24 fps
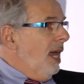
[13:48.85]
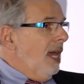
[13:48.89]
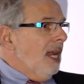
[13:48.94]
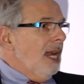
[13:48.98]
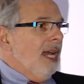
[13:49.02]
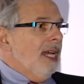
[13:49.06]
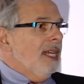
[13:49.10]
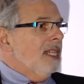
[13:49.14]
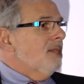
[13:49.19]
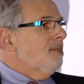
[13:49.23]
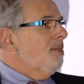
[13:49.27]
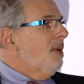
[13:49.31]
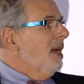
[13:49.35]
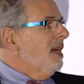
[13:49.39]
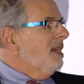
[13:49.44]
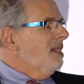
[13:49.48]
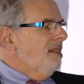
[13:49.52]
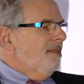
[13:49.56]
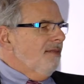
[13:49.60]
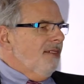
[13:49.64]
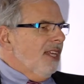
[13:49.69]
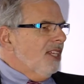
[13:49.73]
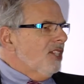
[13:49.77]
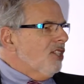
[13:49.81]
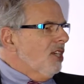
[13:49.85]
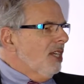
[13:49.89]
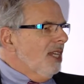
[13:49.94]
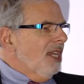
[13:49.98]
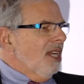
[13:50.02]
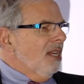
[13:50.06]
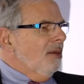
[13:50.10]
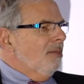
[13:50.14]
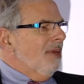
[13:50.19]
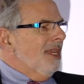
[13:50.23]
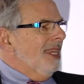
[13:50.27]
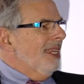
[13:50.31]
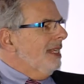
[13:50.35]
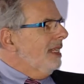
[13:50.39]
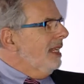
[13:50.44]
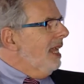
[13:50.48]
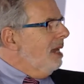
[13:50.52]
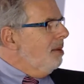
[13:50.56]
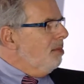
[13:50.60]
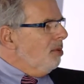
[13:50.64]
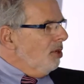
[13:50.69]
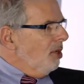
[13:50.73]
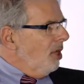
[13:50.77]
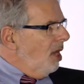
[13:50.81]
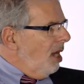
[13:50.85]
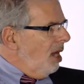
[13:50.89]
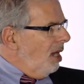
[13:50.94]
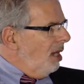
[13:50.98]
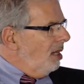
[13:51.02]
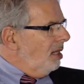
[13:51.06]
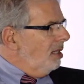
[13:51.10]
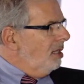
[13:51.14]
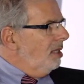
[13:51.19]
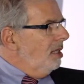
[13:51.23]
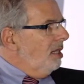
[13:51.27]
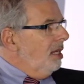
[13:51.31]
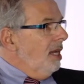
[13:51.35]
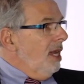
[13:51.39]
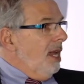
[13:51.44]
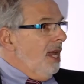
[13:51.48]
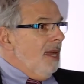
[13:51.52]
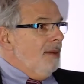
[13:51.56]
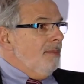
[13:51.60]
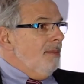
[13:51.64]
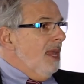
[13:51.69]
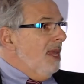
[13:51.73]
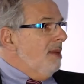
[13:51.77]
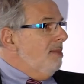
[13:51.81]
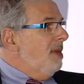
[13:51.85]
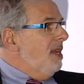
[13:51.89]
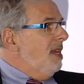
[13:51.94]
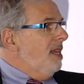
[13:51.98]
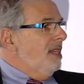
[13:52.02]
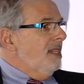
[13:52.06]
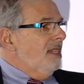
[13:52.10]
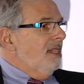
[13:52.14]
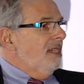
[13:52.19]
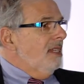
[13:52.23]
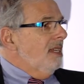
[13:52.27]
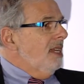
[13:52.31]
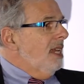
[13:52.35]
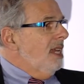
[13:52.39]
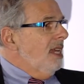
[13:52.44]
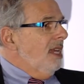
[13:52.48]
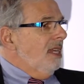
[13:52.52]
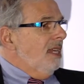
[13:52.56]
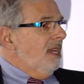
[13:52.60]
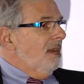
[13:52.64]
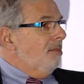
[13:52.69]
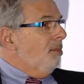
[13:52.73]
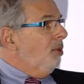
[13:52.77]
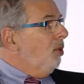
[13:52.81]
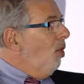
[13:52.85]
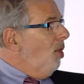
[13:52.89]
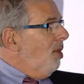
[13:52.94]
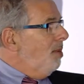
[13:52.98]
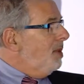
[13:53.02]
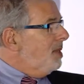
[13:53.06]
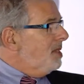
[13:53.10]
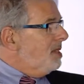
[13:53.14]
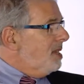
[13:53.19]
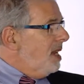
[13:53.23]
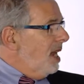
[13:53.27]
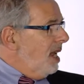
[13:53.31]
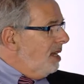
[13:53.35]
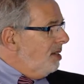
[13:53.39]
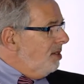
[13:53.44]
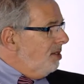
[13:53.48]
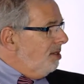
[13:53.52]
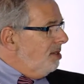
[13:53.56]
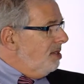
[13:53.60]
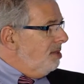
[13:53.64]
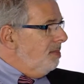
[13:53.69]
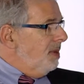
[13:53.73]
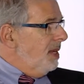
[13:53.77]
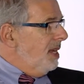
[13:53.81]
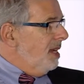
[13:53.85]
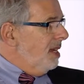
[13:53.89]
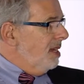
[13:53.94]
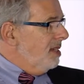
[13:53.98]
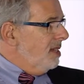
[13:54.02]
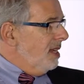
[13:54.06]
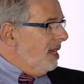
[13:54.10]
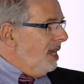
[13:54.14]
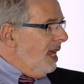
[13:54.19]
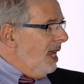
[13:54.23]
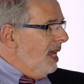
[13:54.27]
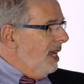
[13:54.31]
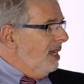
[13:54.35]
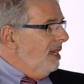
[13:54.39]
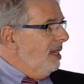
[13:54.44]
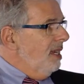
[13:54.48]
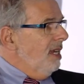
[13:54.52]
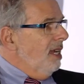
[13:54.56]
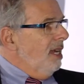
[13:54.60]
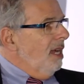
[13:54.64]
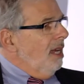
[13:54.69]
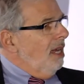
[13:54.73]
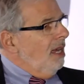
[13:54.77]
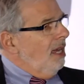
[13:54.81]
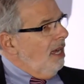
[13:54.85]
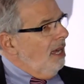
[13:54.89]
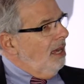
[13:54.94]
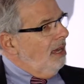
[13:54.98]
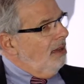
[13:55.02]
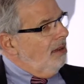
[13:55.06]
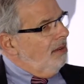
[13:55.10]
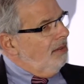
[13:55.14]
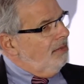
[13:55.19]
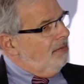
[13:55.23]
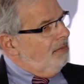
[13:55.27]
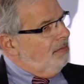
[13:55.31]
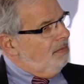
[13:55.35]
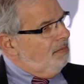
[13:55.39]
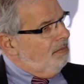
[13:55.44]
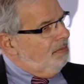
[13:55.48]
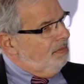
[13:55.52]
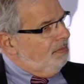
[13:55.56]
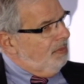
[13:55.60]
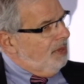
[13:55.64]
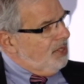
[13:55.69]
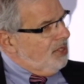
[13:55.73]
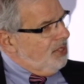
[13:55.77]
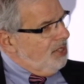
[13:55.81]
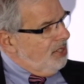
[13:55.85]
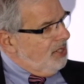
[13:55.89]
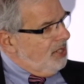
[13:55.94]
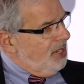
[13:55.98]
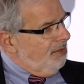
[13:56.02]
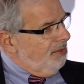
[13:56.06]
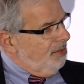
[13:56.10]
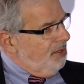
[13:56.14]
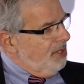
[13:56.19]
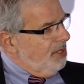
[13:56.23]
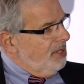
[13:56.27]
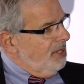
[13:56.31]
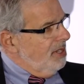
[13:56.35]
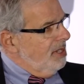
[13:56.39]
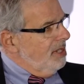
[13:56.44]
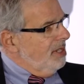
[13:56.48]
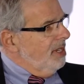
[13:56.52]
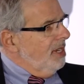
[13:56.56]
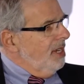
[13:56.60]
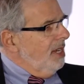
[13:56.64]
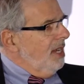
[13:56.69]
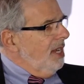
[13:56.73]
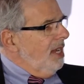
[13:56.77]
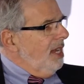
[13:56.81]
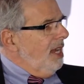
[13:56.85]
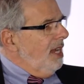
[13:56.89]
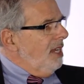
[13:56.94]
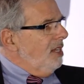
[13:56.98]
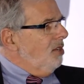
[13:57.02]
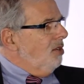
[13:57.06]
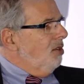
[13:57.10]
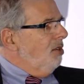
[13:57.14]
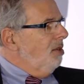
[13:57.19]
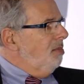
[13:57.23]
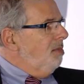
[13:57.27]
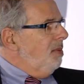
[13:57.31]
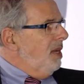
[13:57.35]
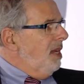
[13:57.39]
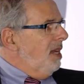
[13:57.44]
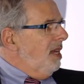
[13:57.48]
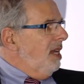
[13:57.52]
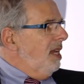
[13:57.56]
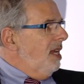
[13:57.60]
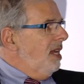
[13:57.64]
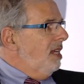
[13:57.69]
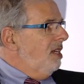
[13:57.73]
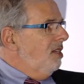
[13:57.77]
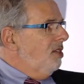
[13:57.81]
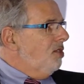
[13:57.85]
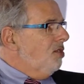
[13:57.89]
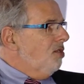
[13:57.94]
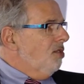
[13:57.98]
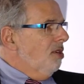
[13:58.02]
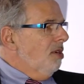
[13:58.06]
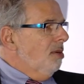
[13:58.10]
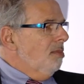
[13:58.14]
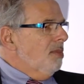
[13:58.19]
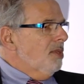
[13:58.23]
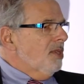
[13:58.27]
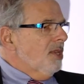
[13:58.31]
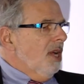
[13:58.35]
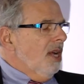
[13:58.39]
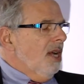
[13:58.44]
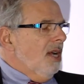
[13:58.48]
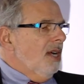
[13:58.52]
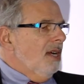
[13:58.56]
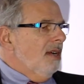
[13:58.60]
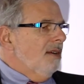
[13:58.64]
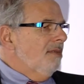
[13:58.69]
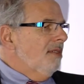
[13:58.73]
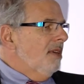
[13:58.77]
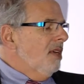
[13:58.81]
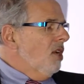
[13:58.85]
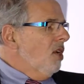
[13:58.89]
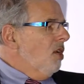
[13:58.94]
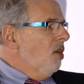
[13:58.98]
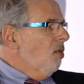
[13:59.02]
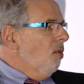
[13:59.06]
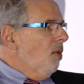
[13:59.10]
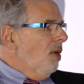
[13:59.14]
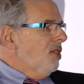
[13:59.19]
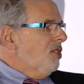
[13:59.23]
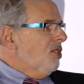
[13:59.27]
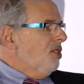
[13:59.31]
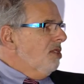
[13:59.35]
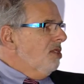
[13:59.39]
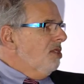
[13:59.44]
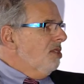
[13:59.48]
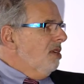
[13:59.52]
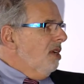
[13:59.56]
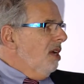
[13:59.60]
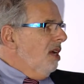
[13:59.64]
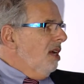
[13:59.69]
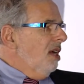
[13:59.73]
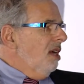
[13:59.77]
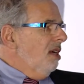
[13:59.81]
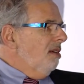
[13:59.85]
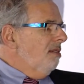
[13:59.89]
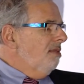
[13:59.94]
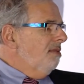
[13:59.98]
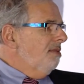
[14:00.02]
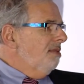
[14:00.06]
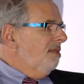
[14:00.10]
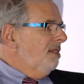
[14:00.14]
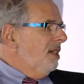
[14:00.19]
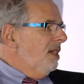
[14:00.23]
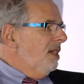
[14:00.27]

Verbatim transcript: And I expect eventually it'll be in labor law. It may be in employment standards because, again, of business differences. It could be in terms of questions of